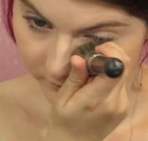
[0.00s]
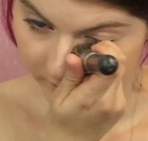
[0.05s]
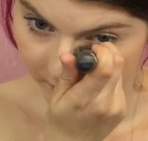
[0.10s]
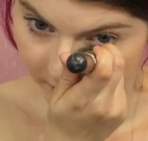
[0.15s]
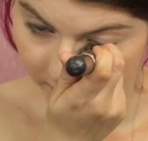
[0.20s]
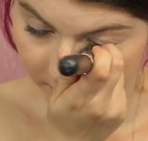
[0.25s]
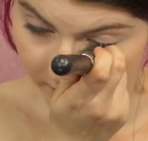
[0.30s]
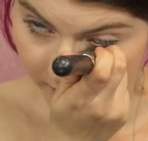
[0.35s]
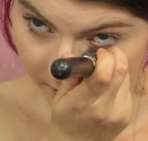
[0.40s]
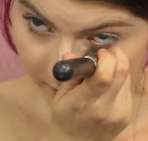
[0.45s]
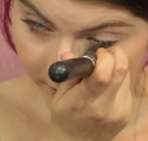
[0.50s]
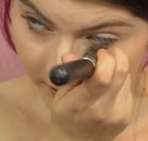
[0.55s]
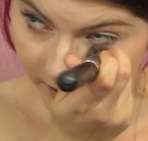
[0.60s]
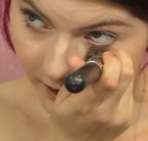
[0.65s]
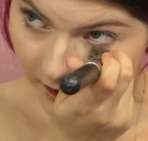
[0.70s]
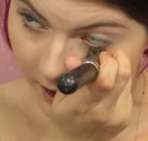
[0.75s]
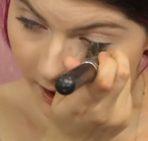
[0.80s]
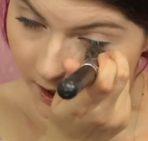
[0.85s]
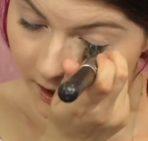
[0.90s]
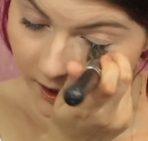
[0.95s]
it's not
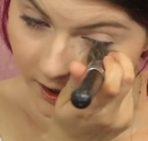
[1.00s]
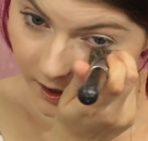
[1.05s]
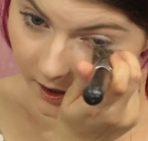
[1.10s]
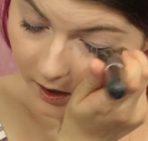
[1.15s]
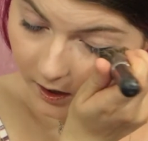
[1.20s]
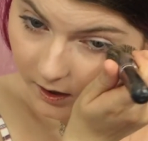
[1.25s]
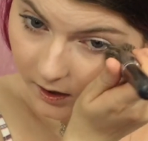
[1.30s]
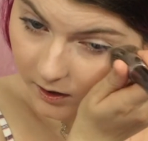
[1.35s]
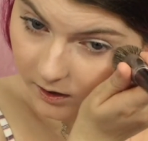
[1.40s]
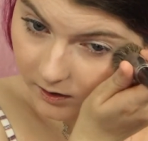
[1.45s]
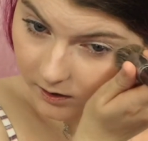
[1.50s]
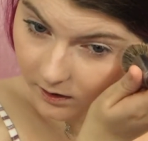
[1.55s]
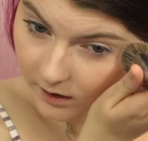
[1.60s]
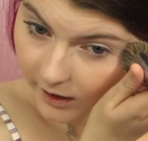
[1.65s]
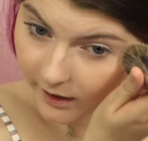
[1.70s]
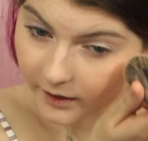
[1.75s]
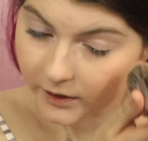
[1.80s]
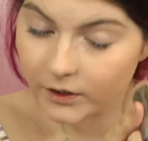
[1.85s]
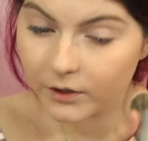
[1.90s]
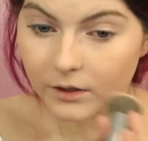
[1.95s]
cakey,
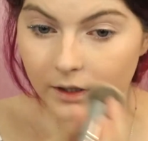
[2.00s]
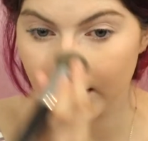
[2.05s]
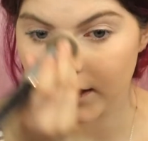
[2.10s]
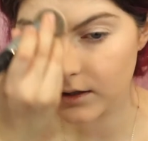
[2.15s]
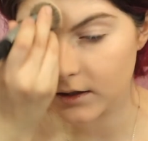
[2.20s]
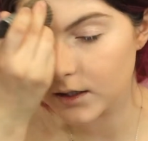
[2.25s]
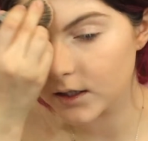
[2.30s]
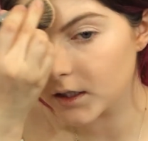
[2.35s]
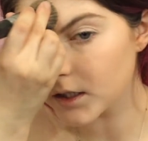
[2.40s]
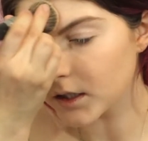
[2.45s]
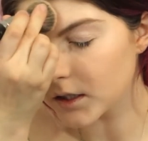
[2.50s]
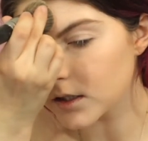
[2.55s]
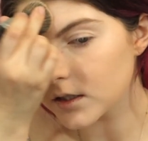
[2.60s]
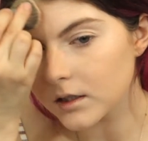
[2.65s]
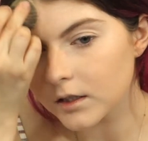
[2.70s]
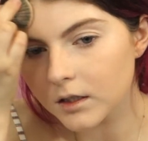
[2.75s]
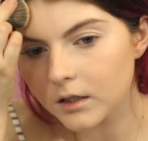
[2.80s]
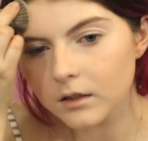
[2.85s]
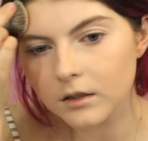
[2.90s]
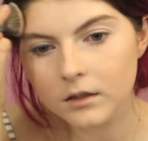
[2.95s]
I do like
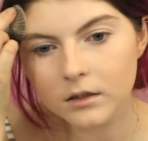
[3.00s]
this.